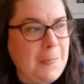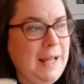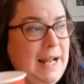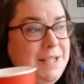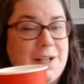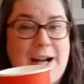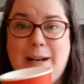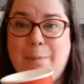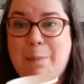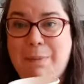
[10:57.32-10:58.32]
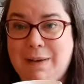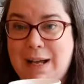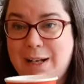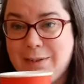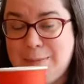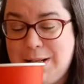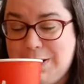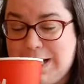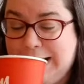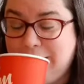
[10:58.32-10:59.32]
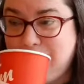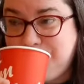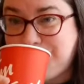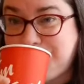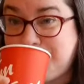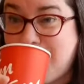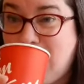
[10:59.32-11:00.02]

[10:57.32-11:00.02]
Yeah, it's the kind of poopy weather for Mother's Day. Mm.